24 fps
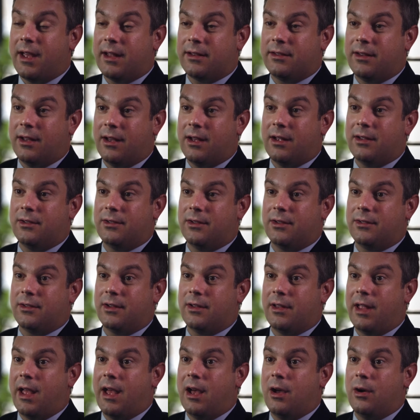that does is
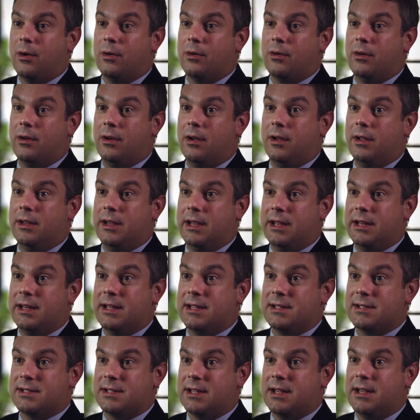allow
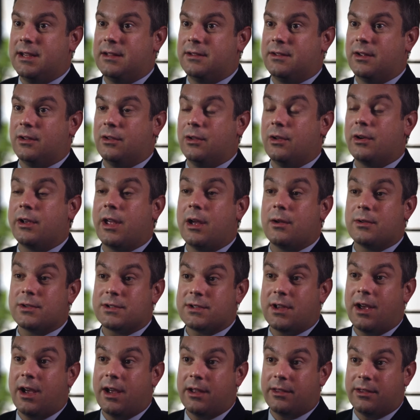EDC to look
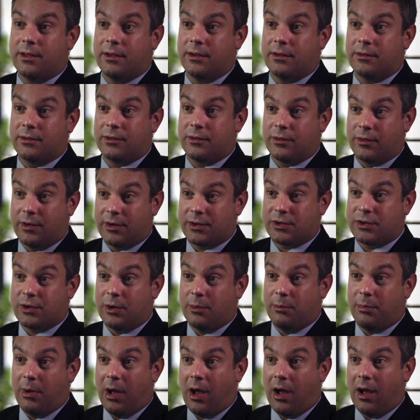outside the
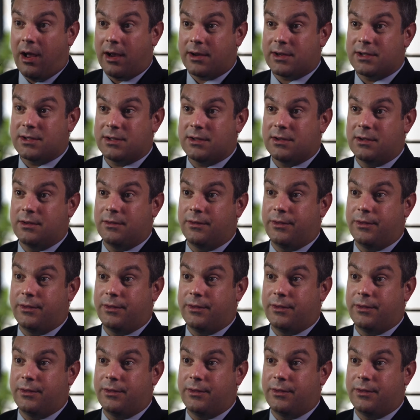traditional box